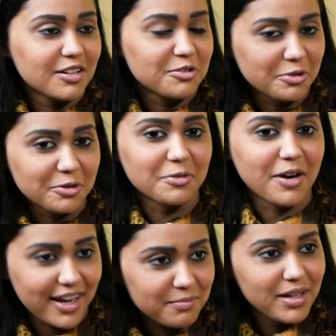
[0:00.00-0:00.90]
So
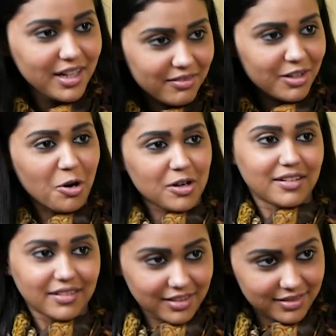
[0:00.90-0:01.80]
I believe a lot
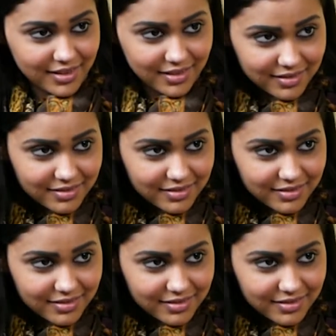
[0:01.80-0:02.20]
in this thing.